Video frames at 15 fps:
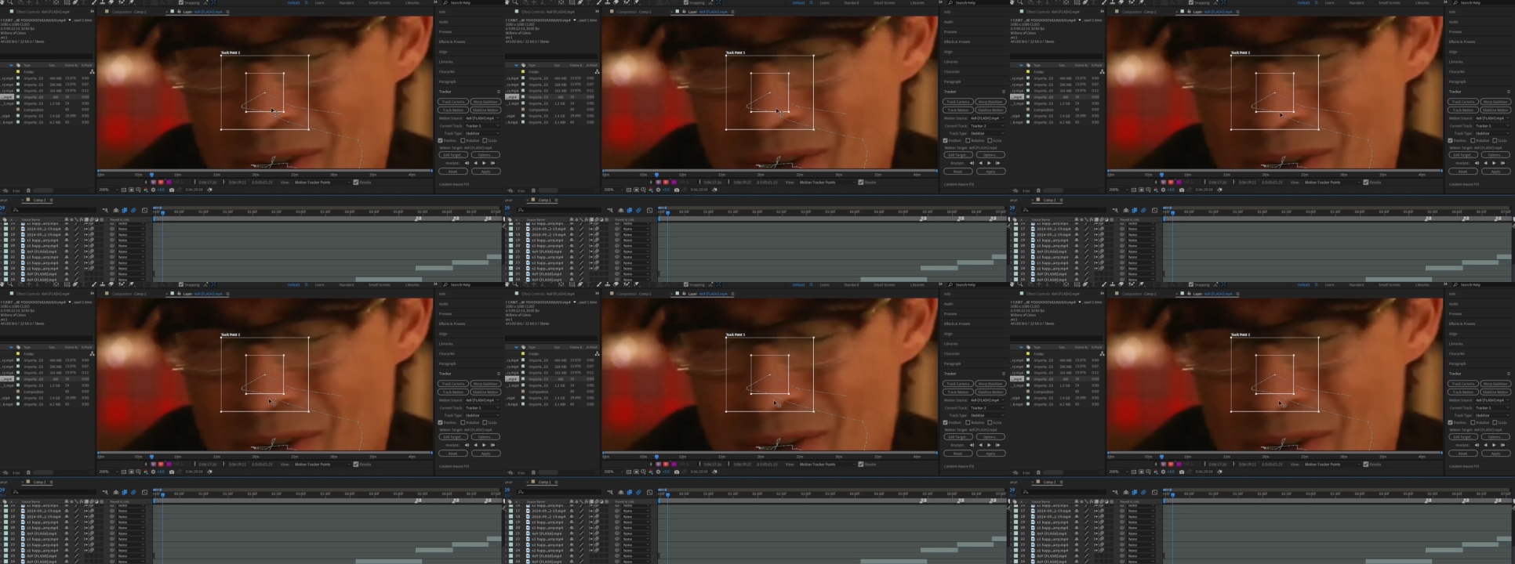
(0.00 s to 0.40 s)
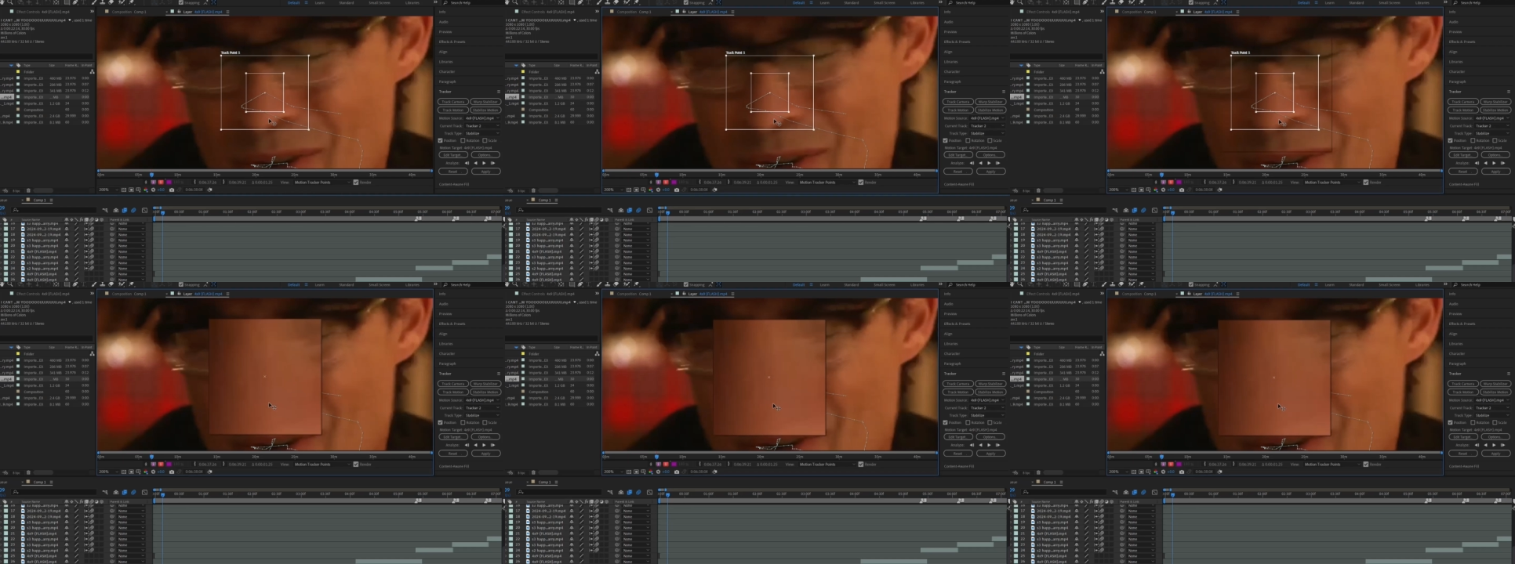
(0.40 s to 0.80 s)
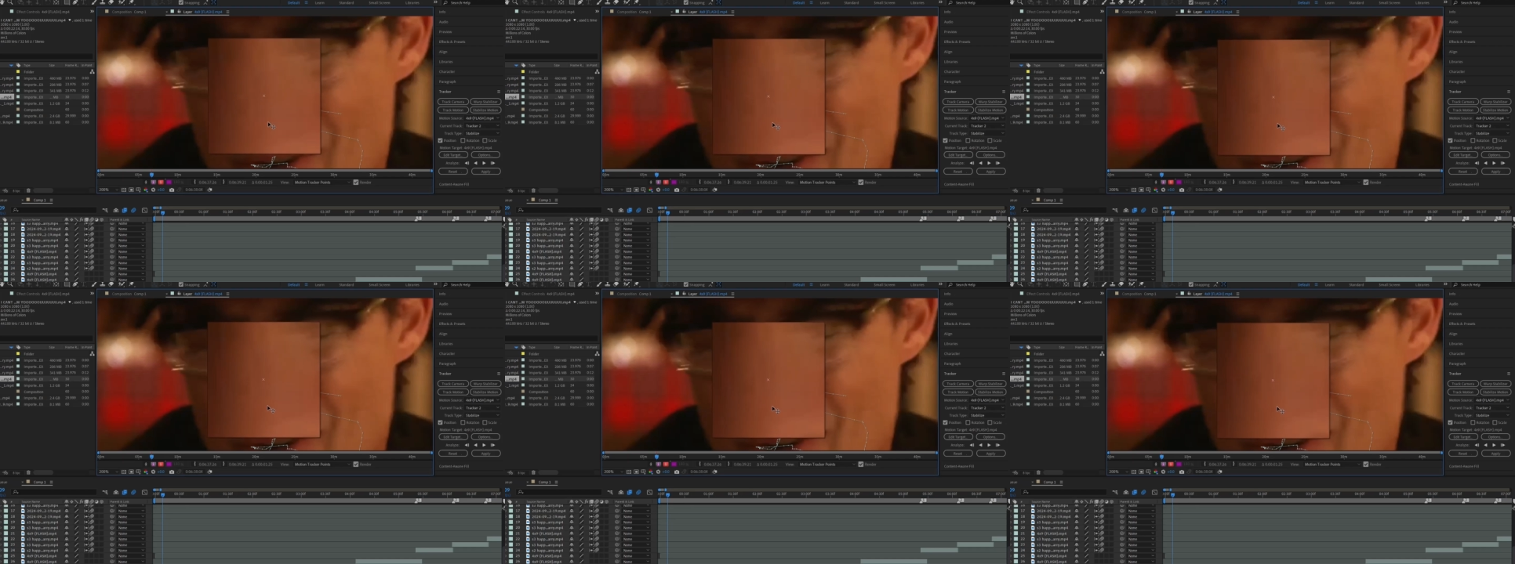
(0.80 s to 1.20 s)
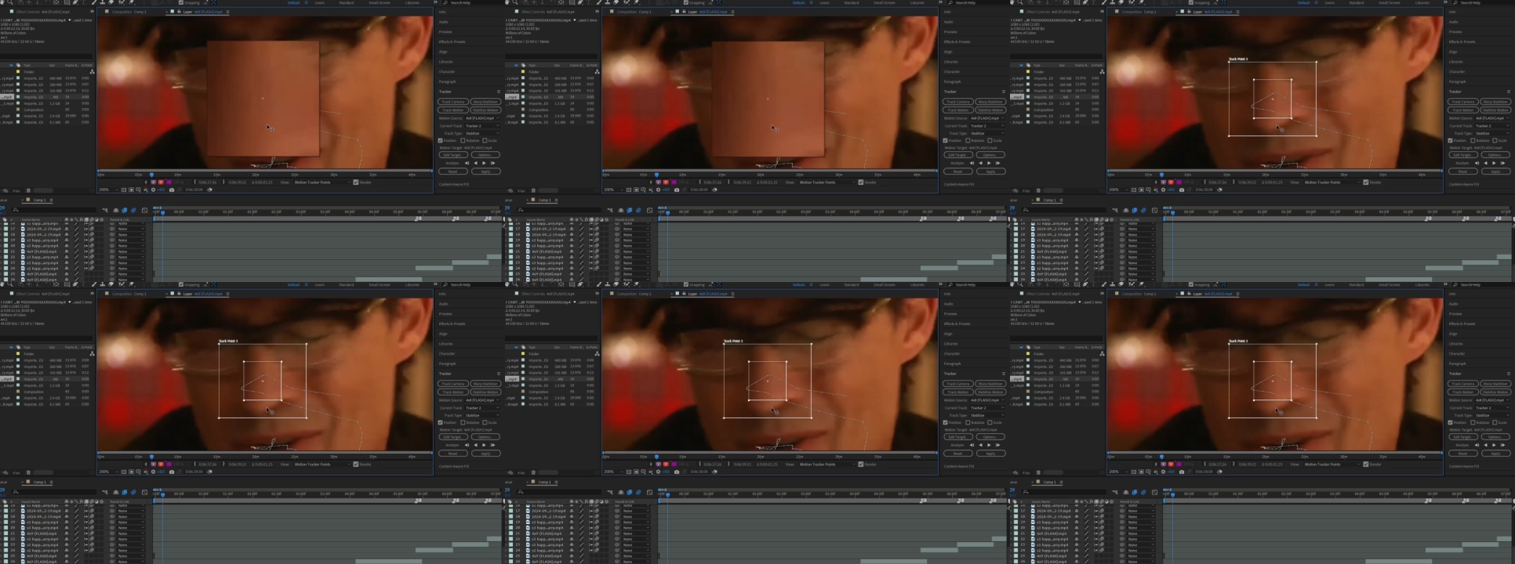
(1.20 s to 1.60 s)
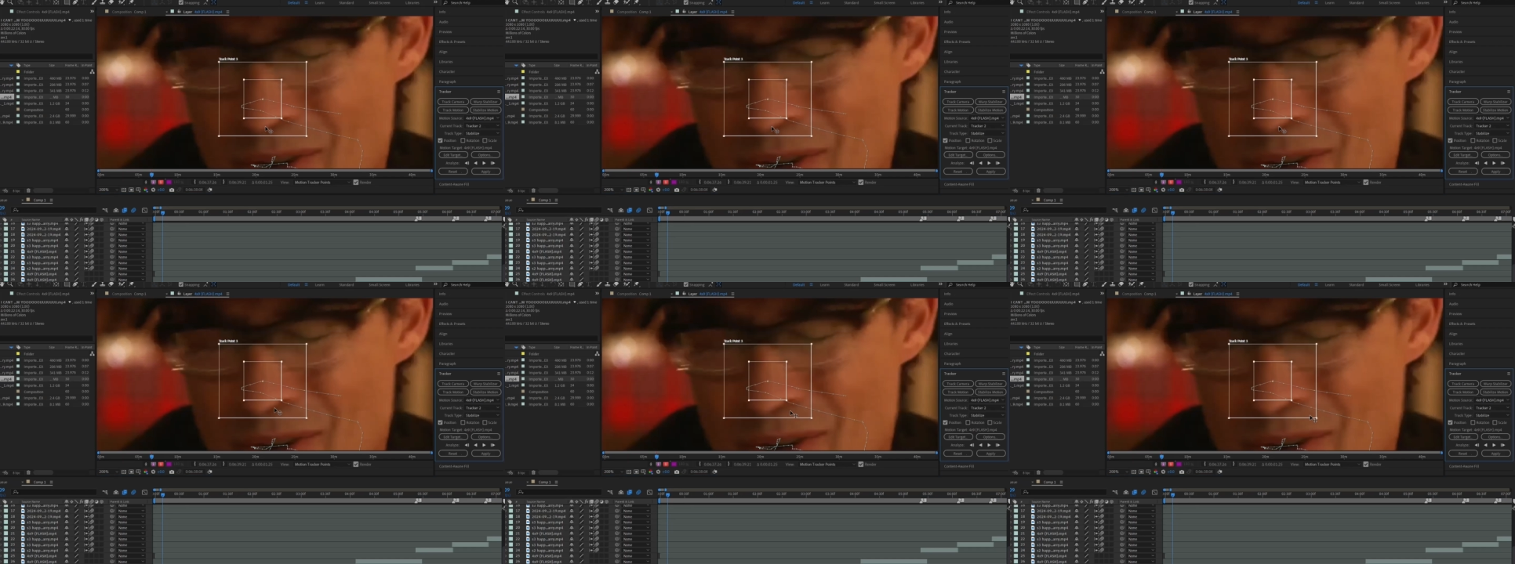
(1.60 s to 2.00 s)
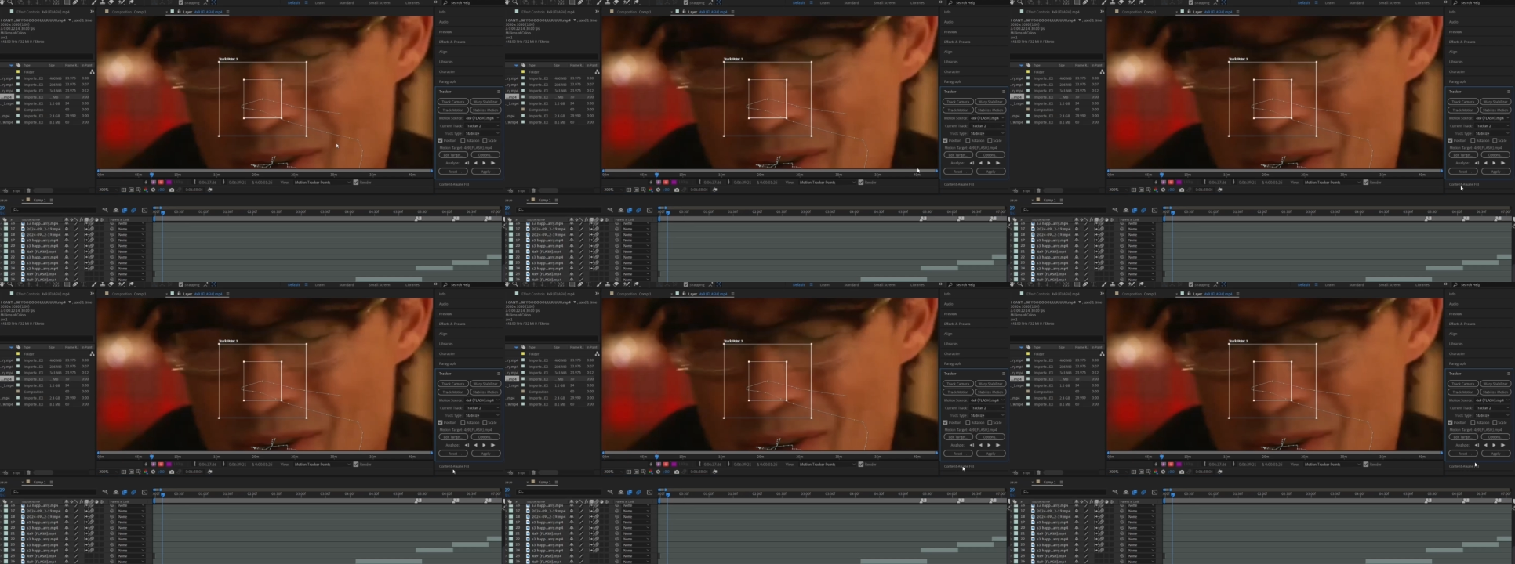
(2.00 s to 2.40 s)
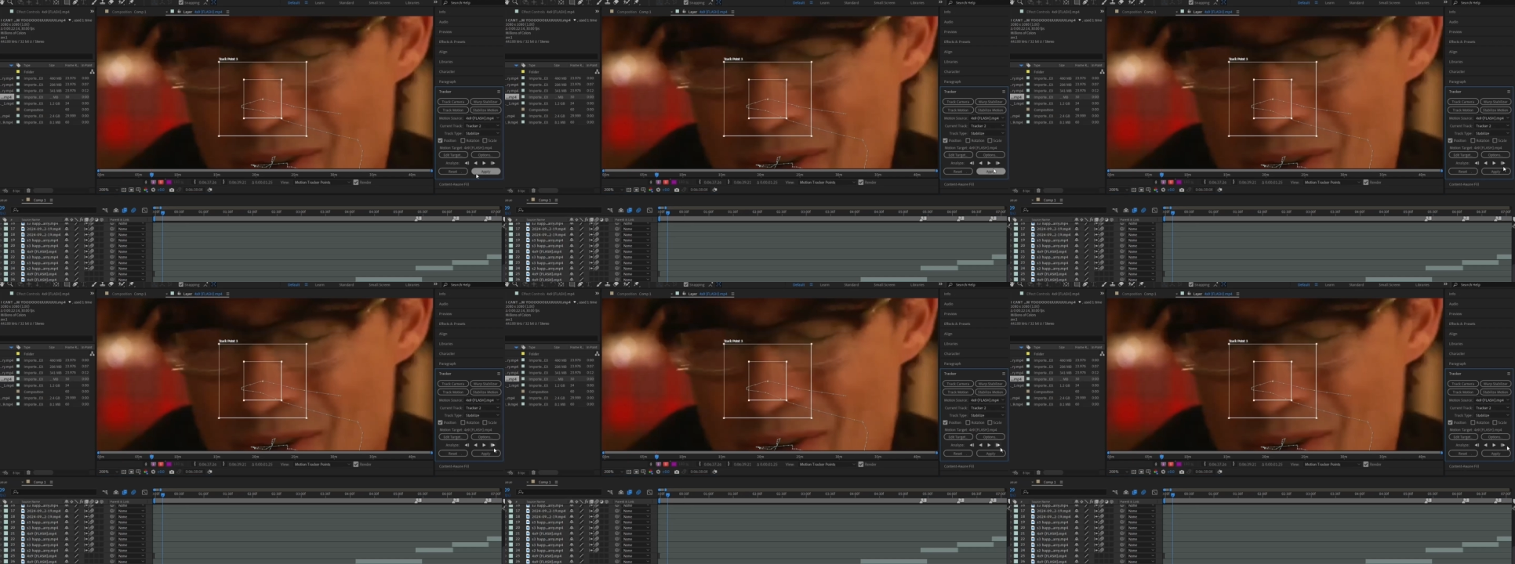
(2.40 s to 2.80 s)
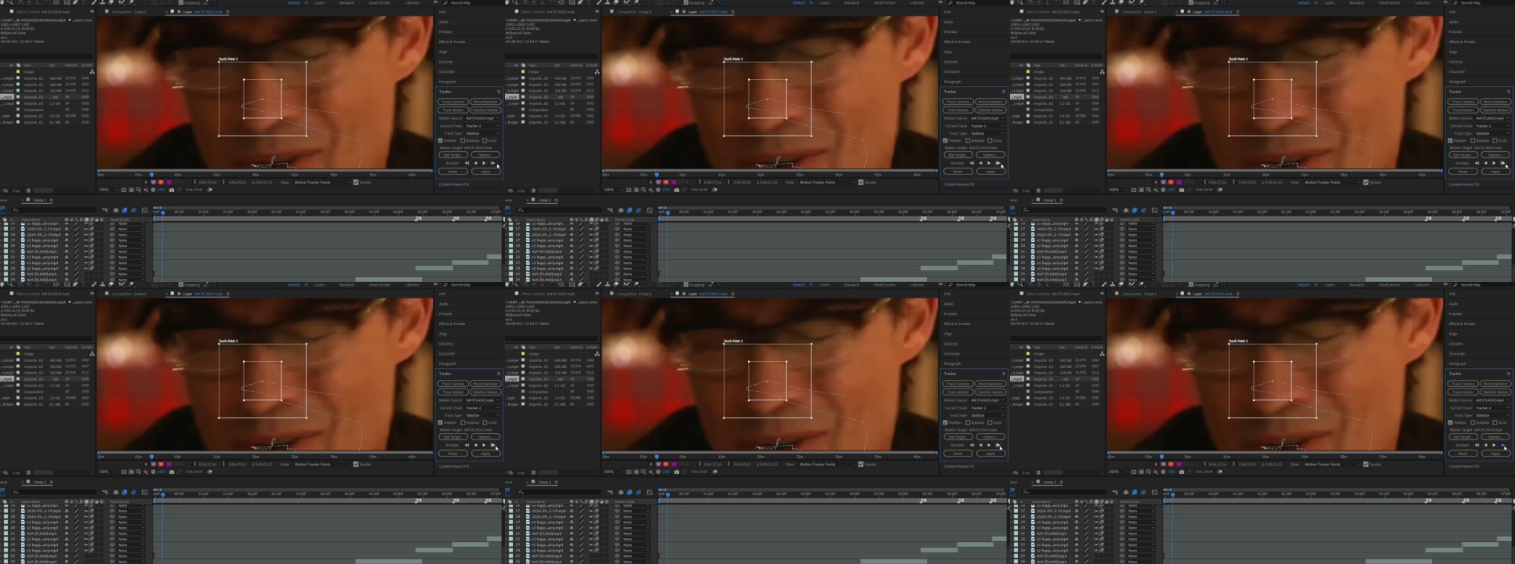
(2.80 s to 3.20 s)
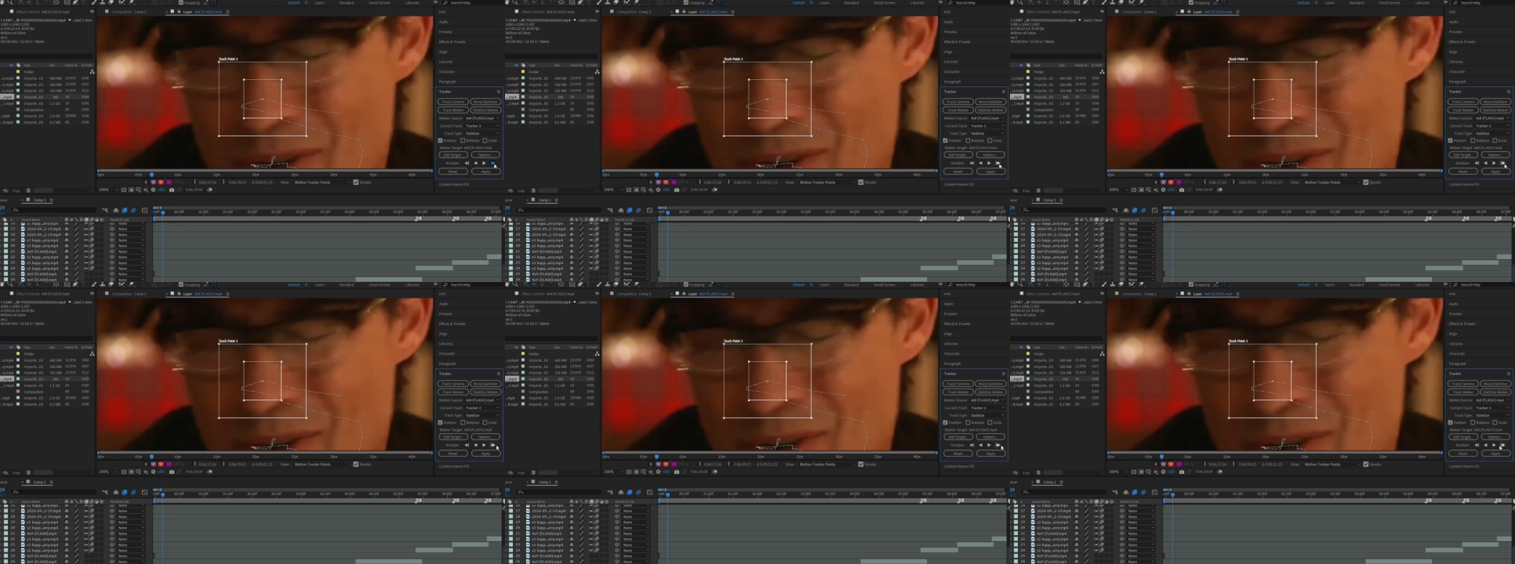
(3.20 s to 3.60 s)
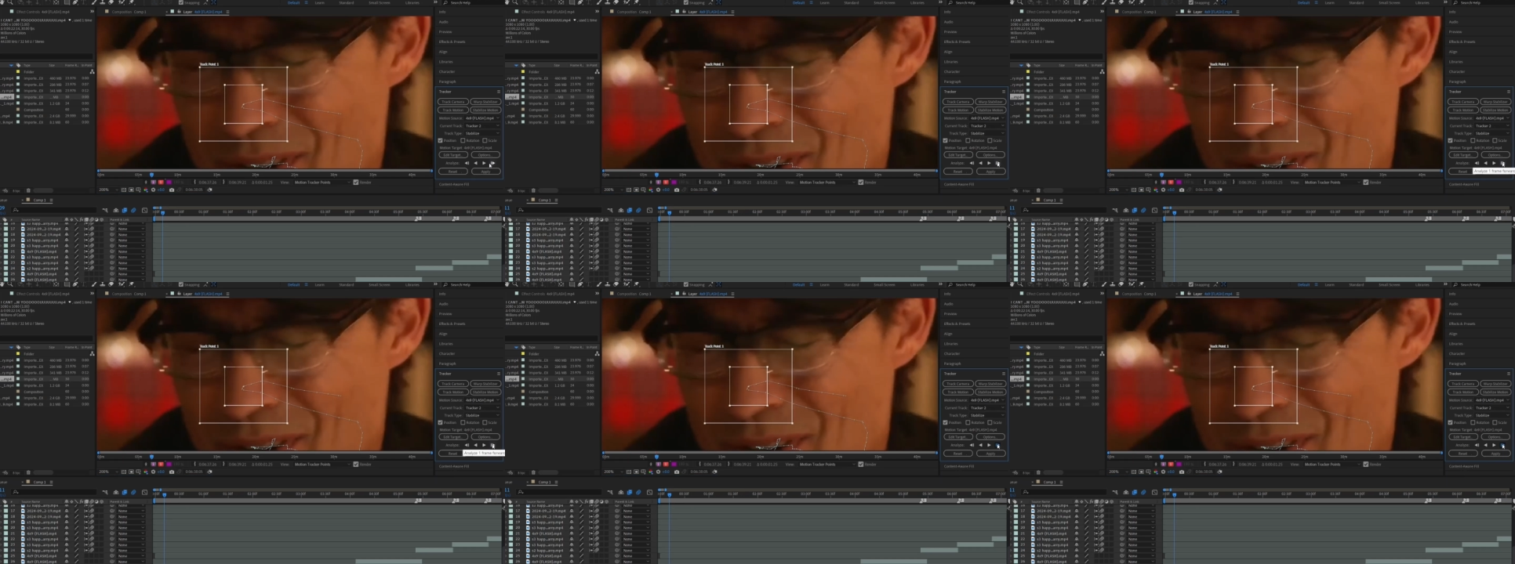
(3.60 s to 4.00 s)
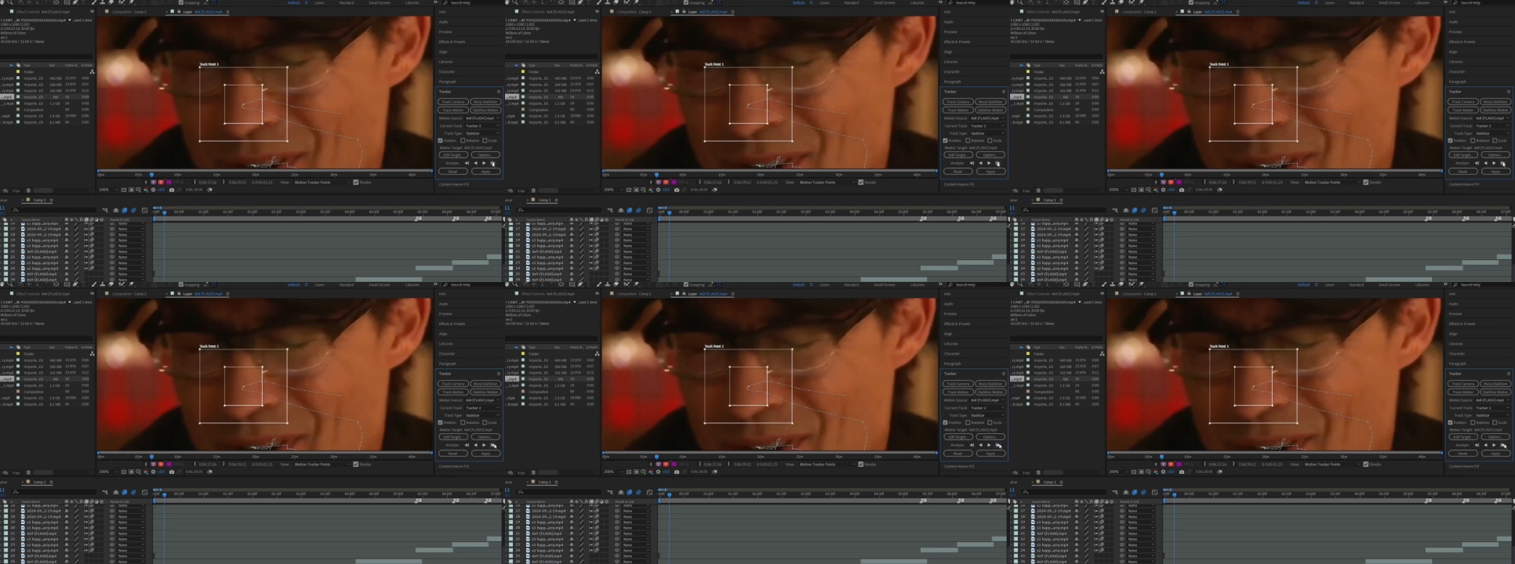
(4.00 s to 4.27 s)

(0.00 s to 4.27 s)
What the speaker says: (no speaker visible)